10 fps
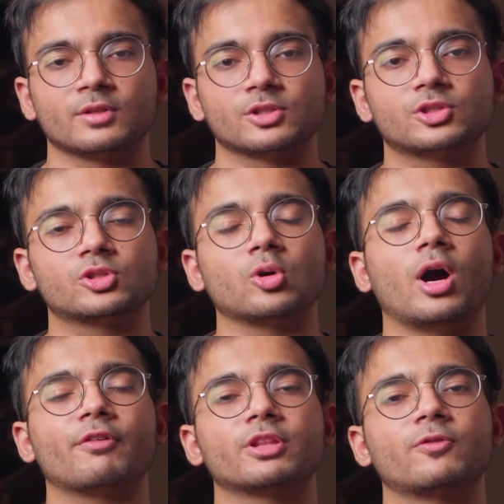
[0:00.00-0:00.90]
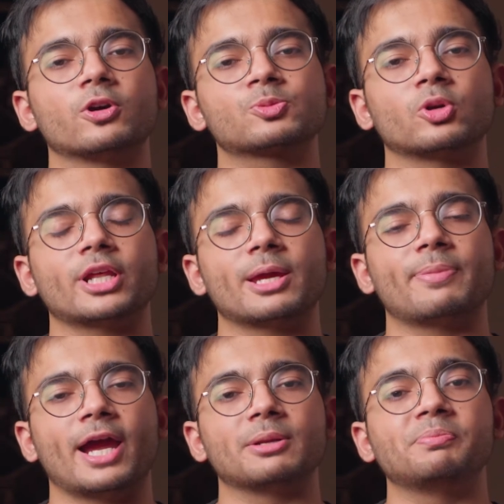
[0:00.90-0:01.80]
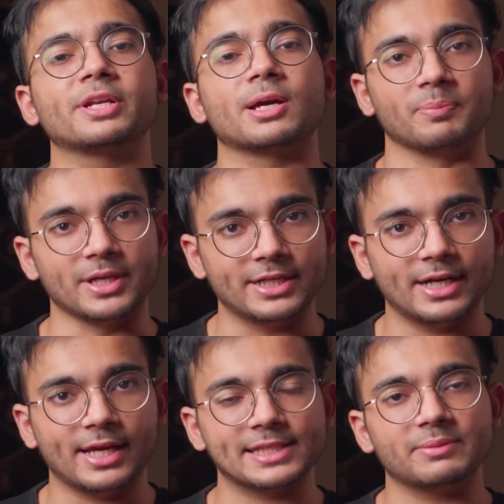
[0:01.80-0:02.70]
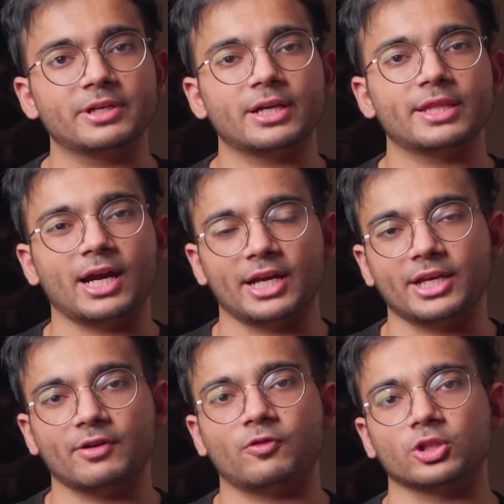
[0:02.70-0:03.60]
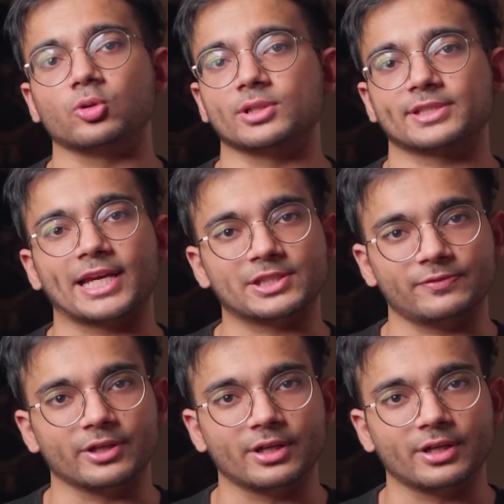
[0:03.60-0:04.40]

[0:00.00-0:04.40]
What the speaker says: So after the first prototype had been completed, I submitted the idea for the Google Science Fair.